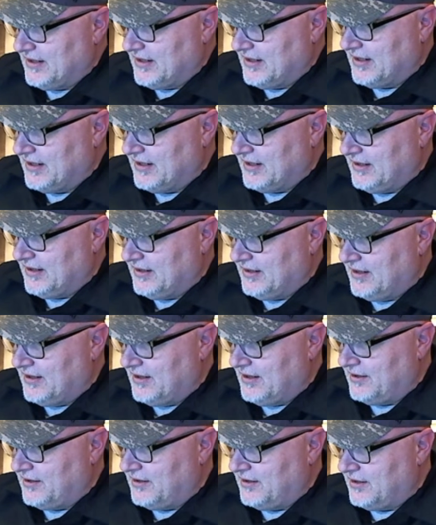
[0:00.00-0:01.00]
And
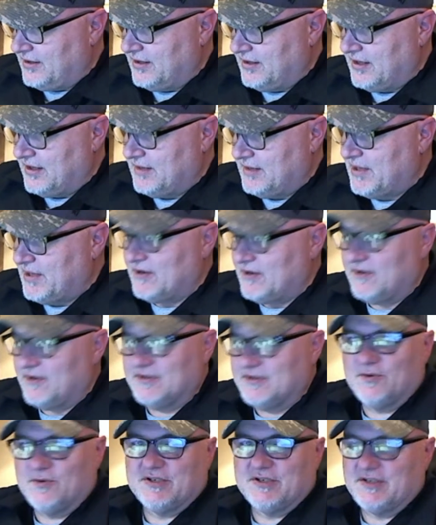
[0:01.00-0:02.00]
they made all
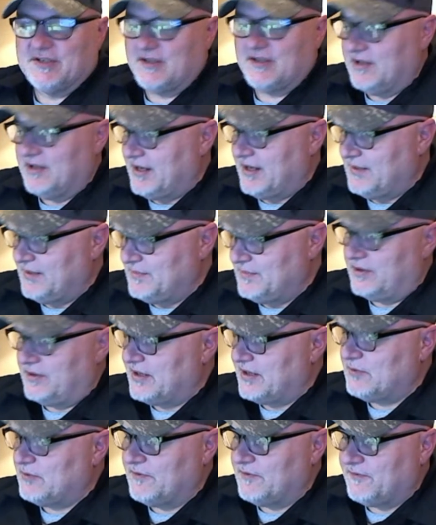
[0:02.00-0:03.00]
sorts of claims.
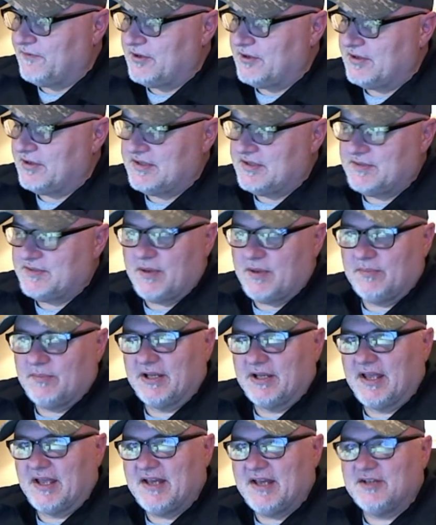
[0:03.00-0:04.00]
They'd refer to these
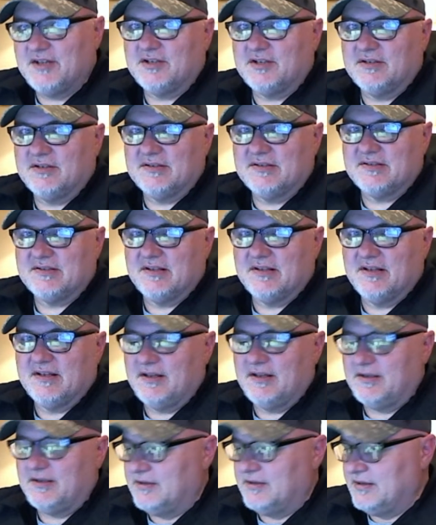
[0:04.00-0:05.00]
publications
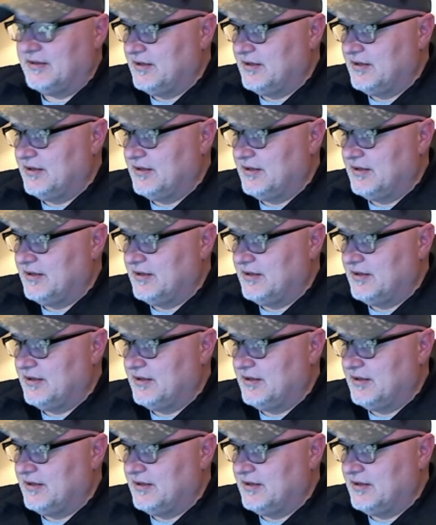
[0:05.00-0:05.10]
that